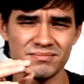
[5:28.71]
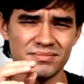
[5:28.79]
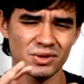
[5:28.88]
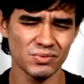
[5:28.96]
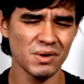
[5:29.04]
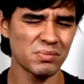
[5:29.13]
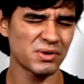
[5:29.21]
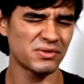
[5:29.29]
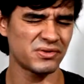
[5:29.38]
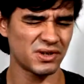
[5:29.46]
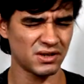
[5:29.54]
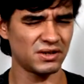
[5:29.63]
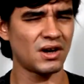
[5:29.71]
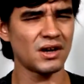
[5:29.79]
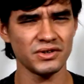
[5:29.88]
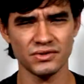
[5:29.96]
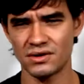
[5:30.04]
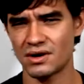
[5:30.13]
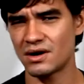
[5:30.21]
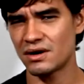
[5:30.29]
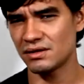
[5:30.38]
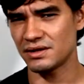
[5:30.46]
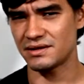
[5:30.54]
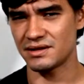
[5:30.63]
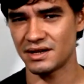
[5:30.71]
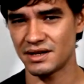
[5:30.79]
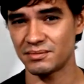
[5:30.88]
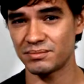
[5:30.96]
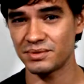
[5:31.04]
But we prefer not to call it that